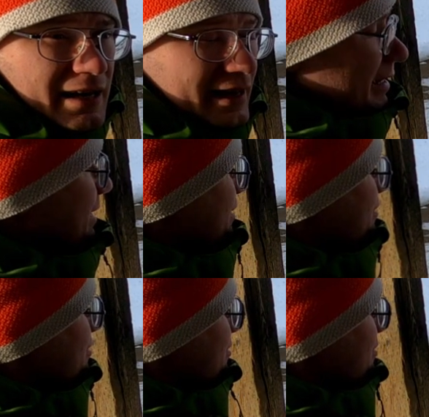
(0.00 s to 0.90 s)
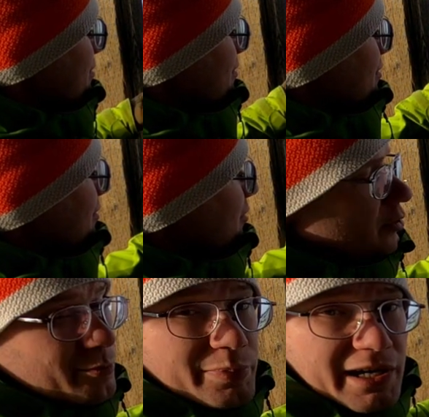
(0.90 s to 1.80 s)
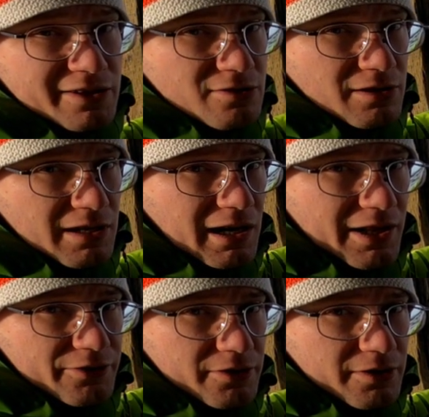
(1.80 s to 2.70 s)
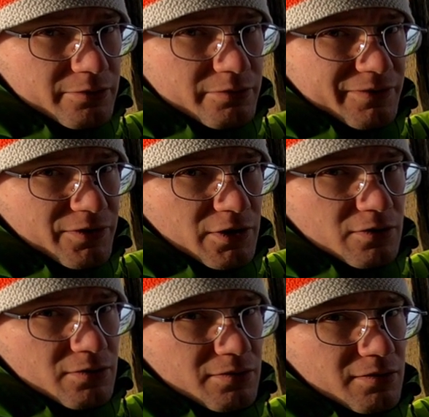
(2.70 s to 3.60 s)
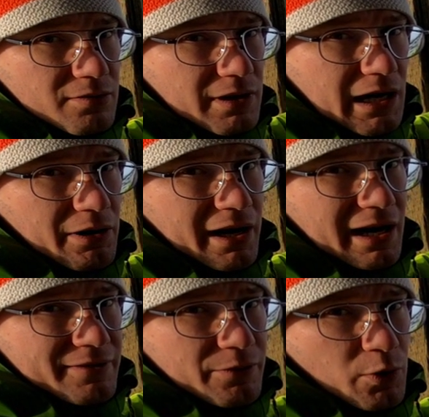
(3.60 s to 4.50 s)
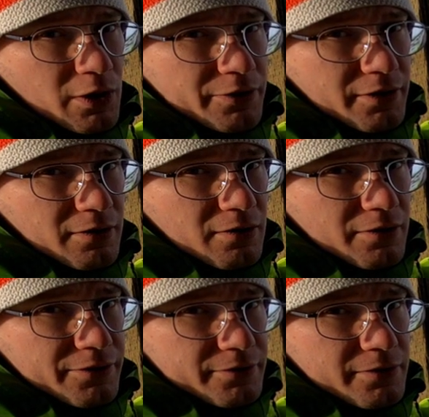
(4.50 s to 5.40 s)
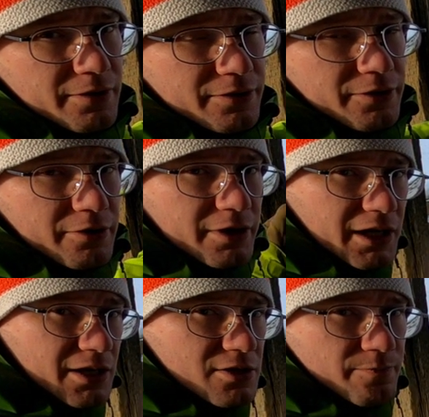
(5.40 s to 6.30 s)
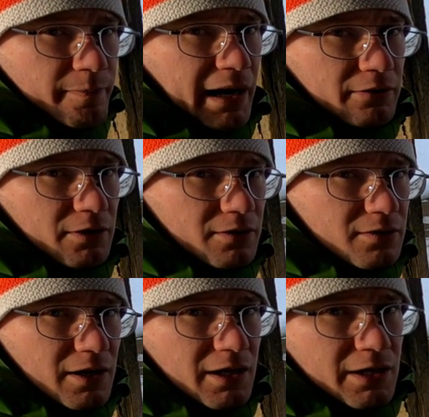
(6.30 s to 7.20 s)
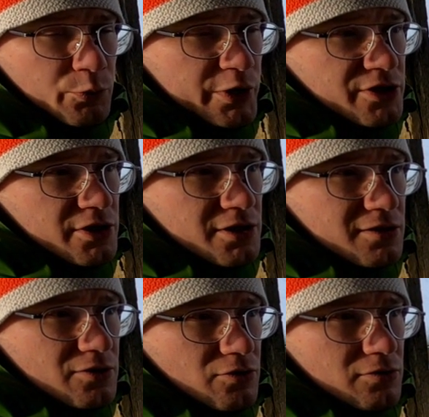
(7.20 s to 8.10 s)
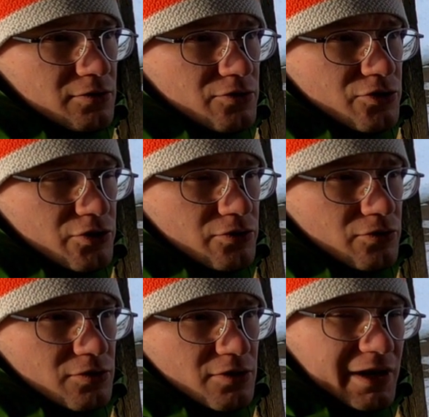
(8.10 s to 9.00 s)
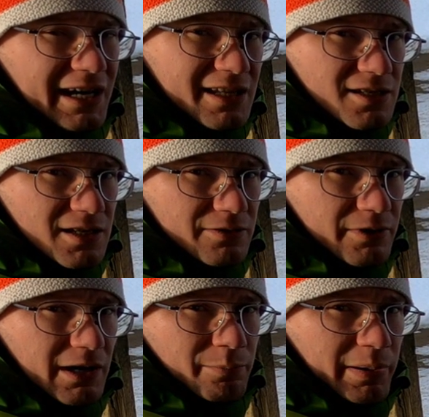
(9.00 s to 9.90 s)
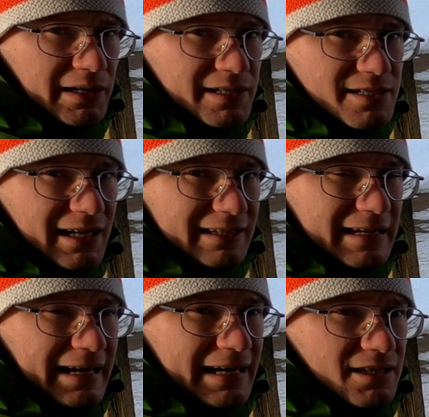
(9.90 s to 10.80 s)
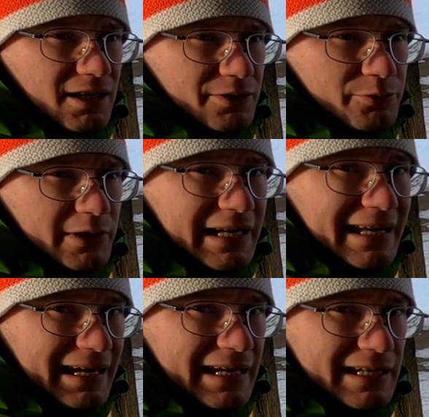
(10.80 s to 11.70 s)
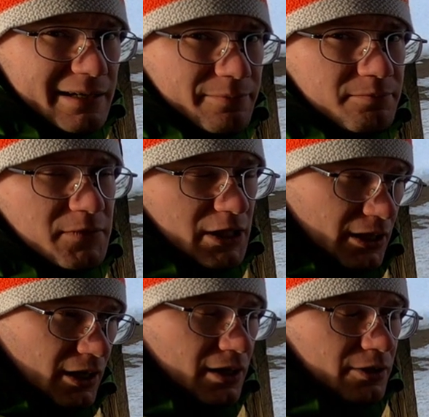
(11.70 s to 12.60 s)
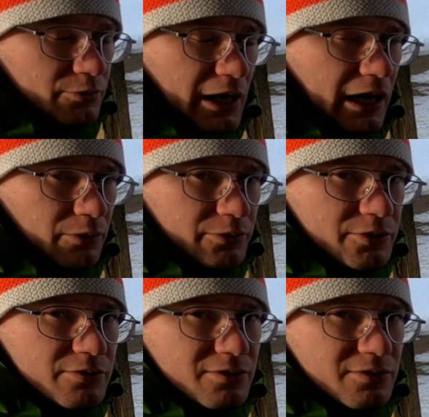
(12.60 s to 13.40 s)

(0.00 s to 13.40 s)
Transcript: and Compared to the other review, now I have a Walther Lothar 30 inch barrel which is tuned to shoot the 18 grain pellets at 880 around round.